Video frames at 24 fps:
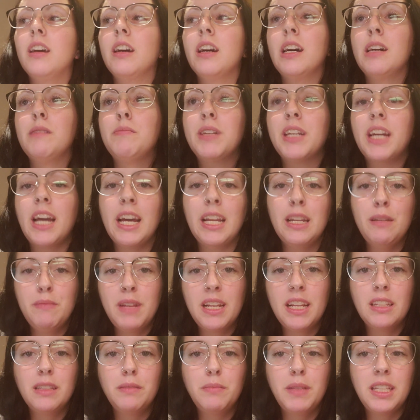It kind of
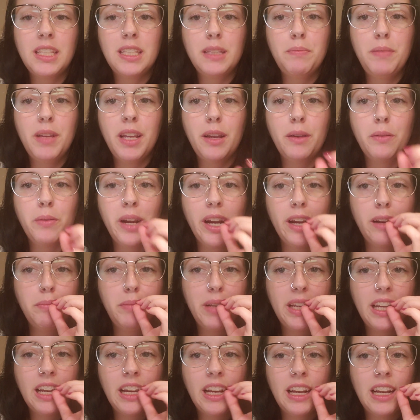makes me speak weird
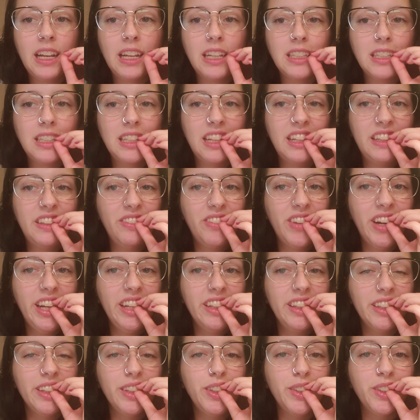because it's very
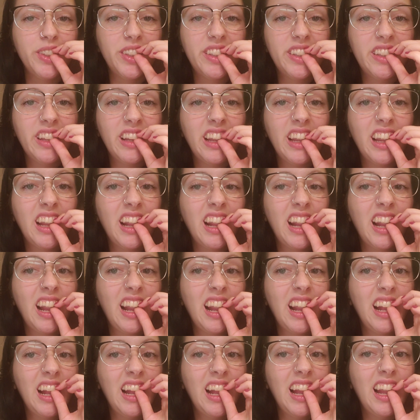loose.
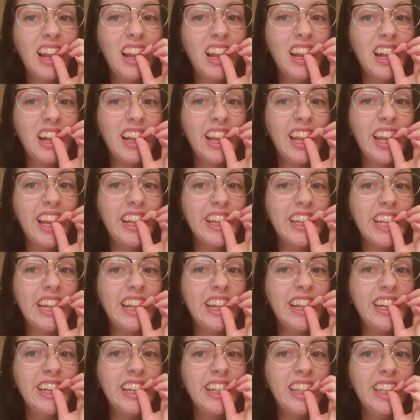Like,
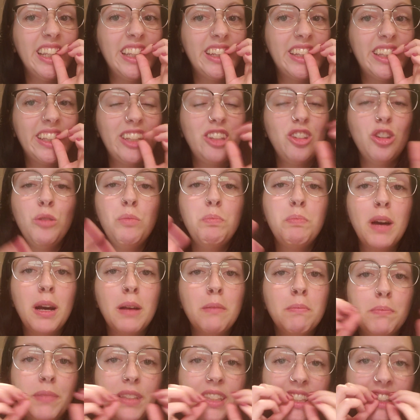there is no
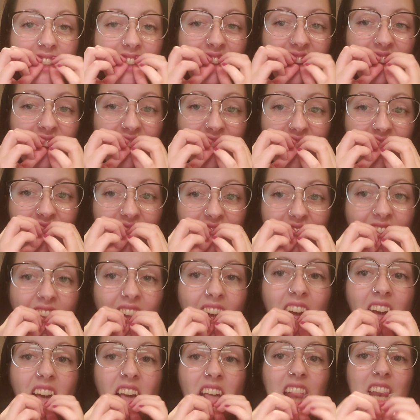bumps,
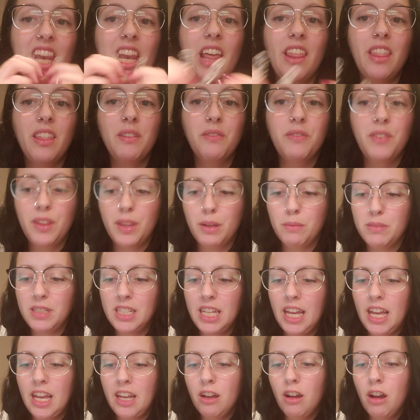nothing for them to
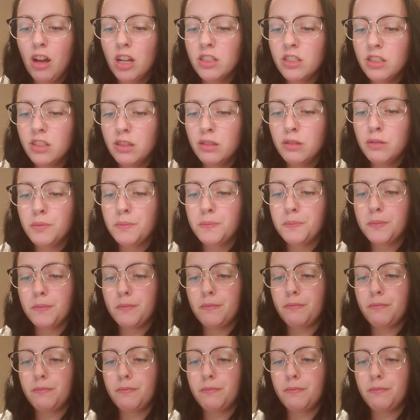hang on to.